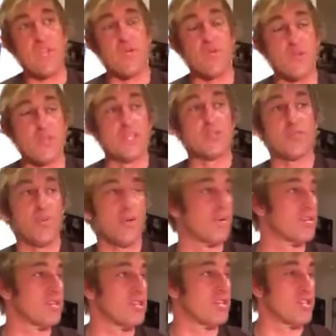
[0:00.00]
when this
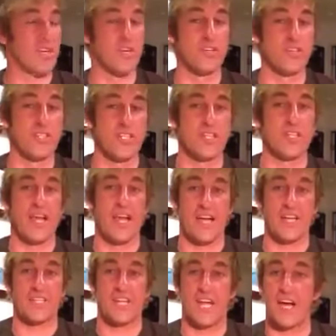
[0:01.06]
person chose to
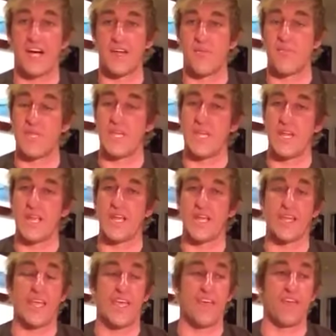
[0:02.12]
lash out at me,
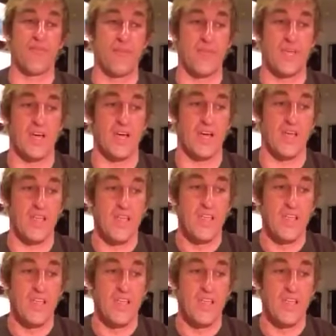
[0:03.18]
it gave me a